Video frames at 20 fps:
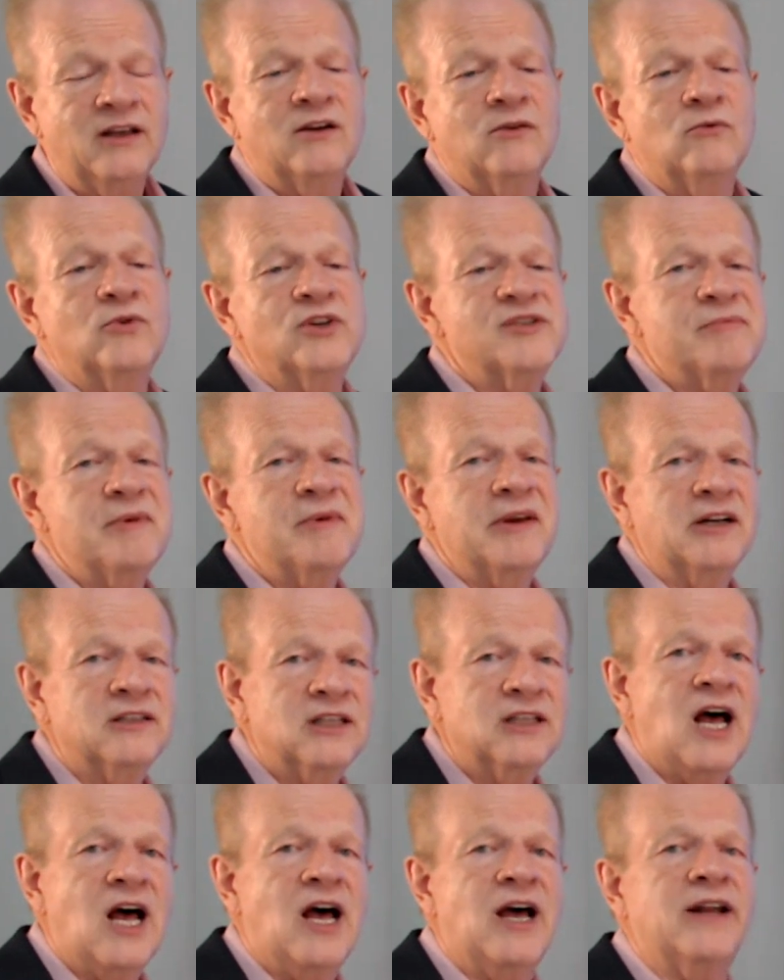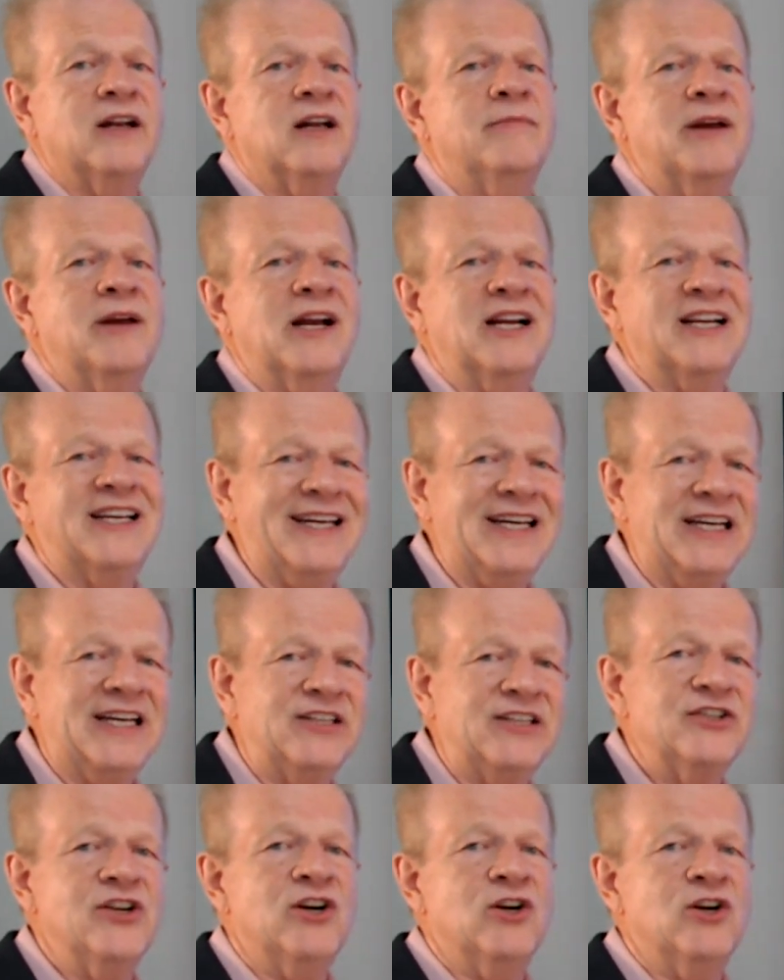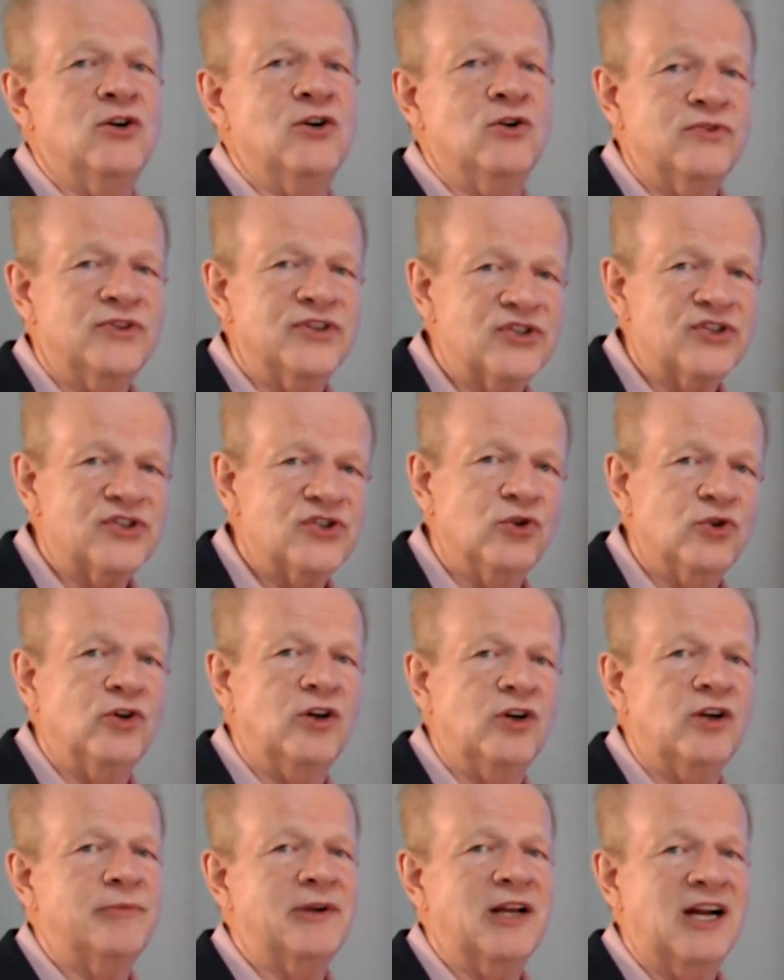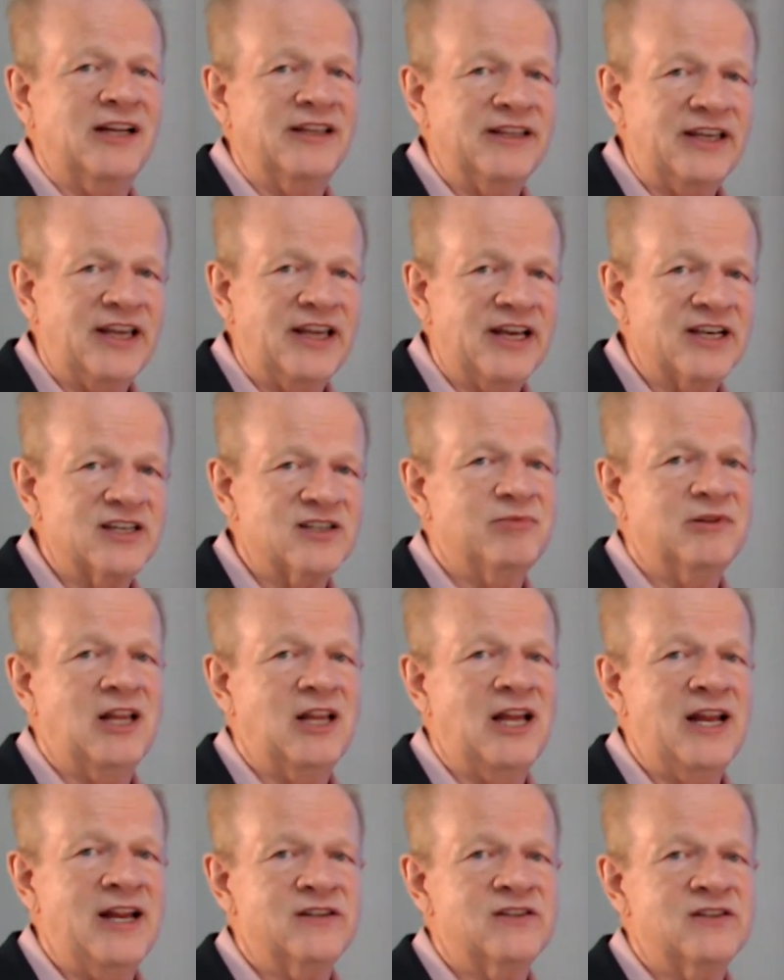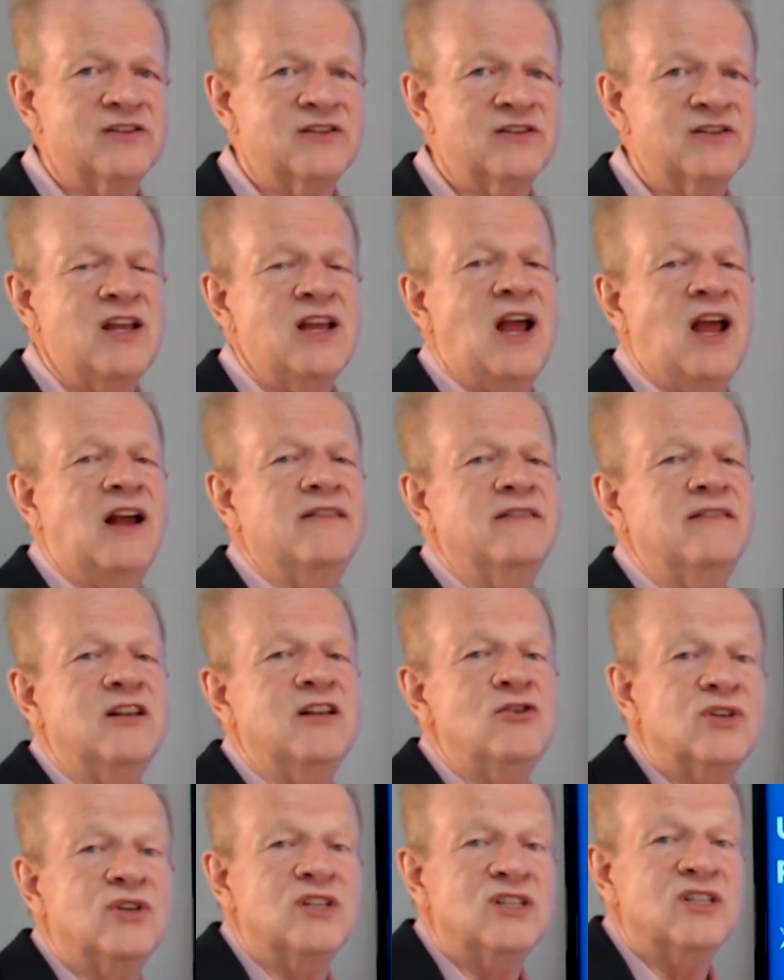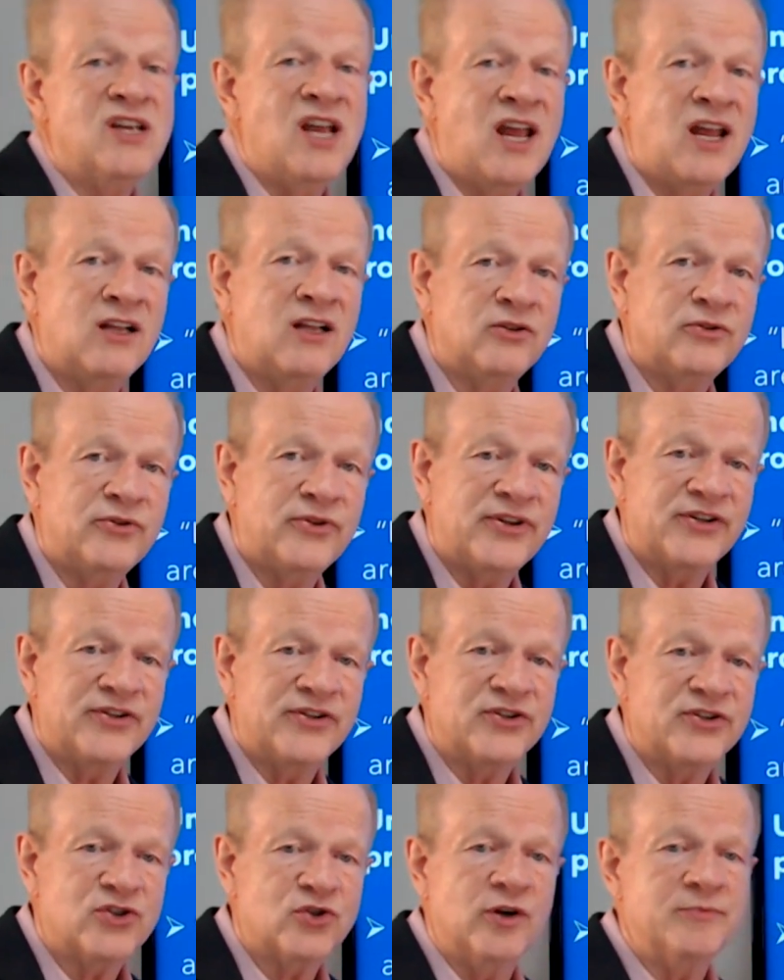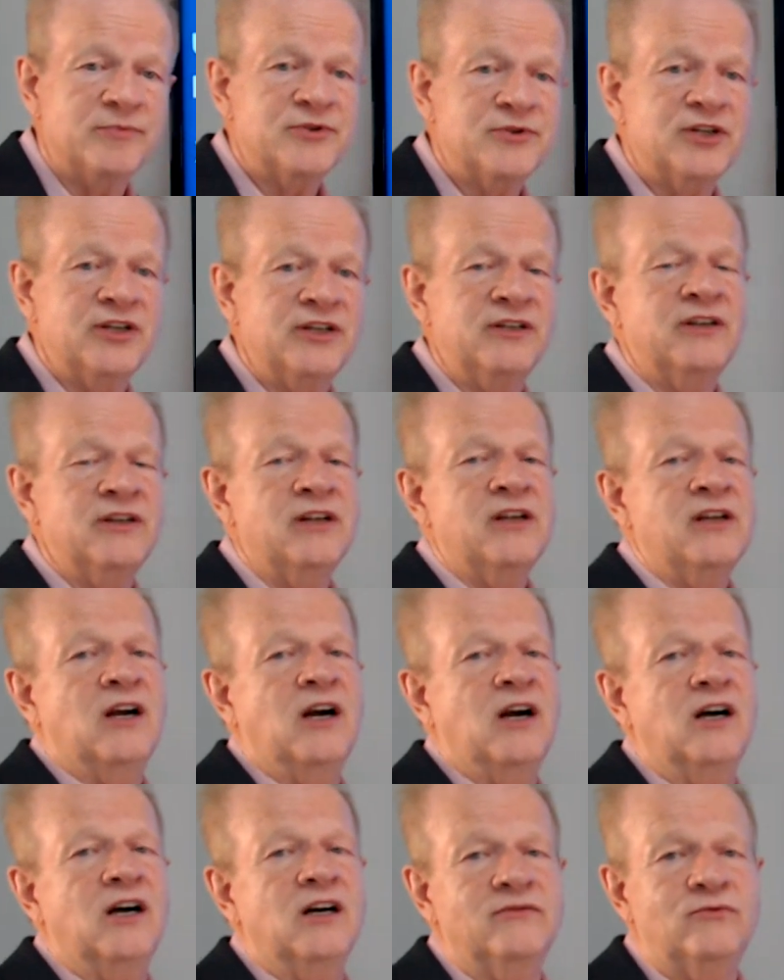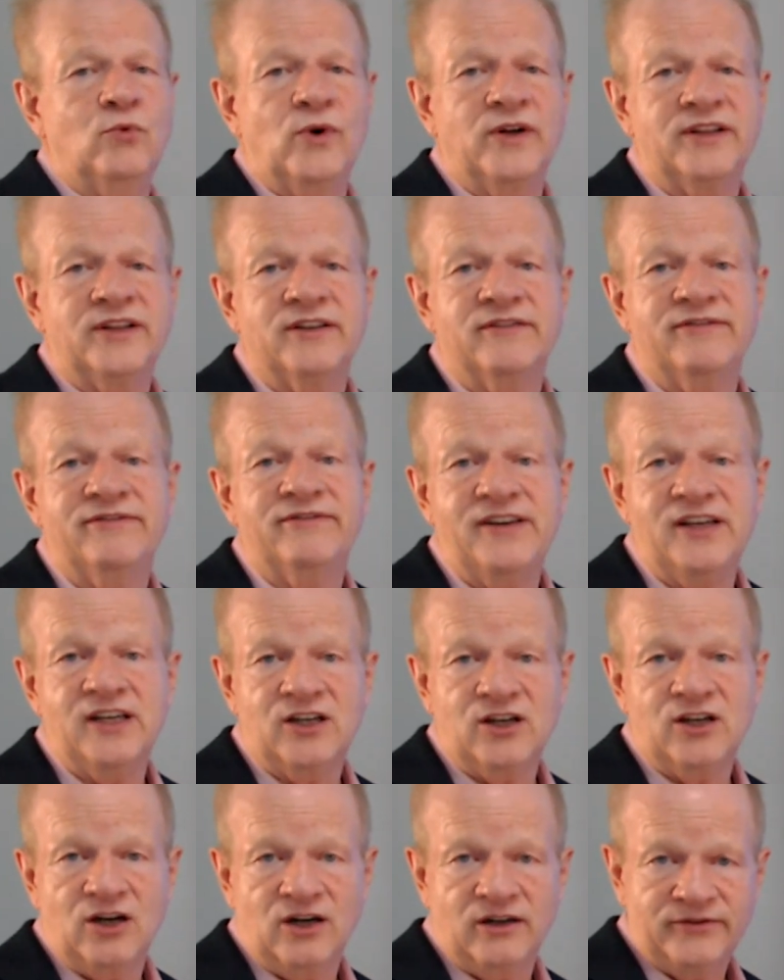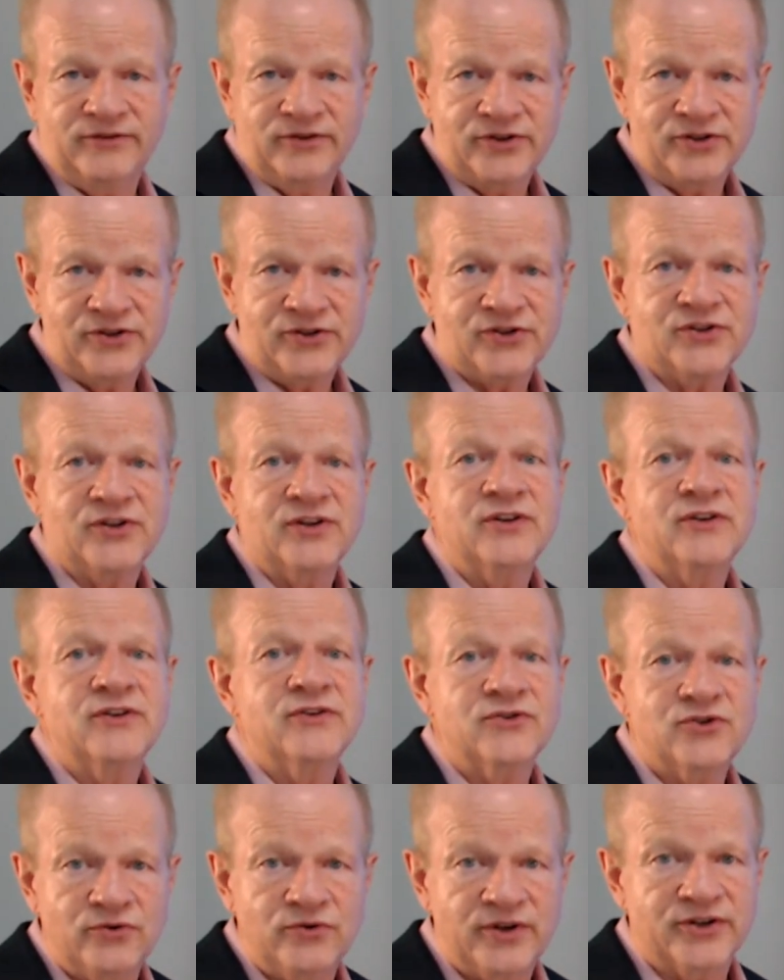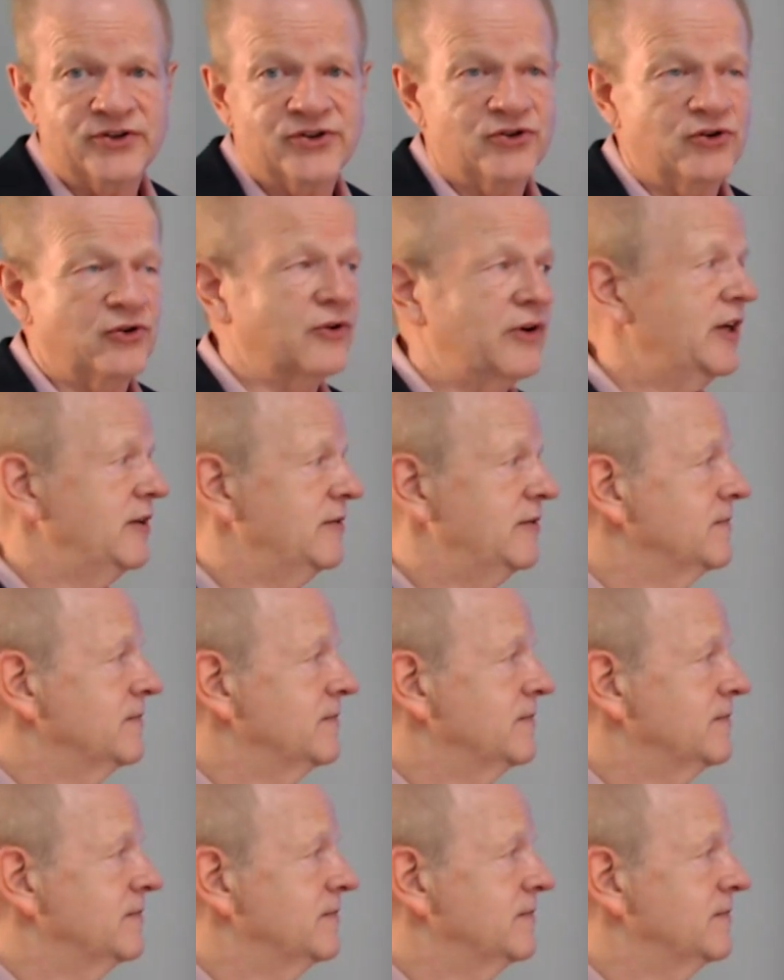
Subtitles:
we spend a lot about getting to know the story behind the guest plans, and then you can tailor the description of what the fee covers to their story.